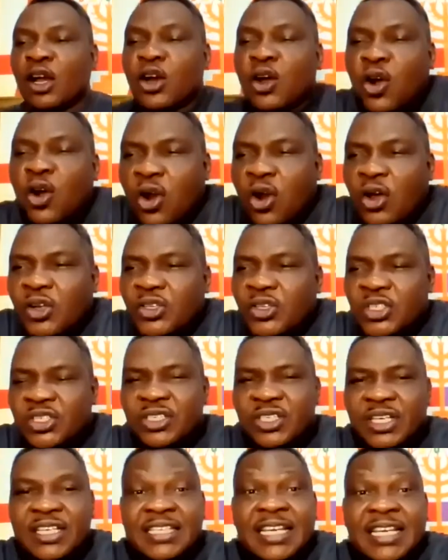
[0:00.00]

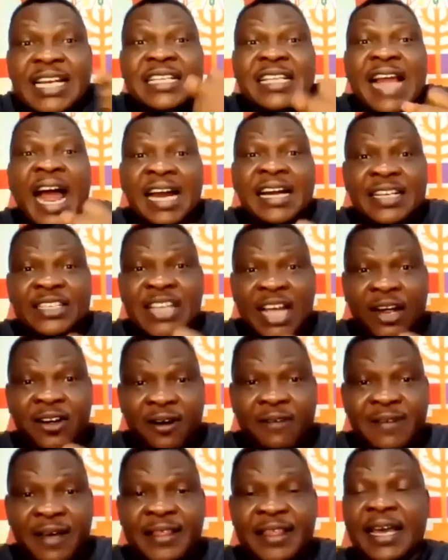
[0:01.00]
gross, he said, darkness shall
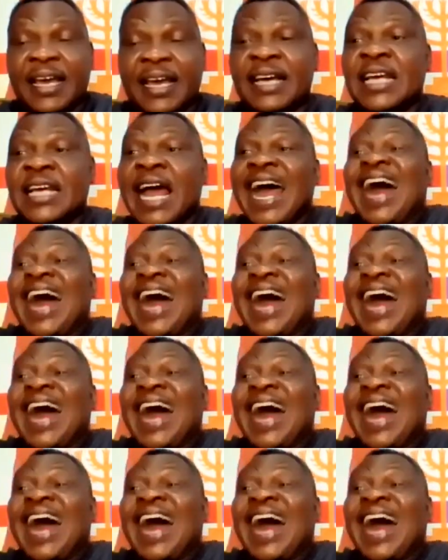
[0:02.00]
cover the earth,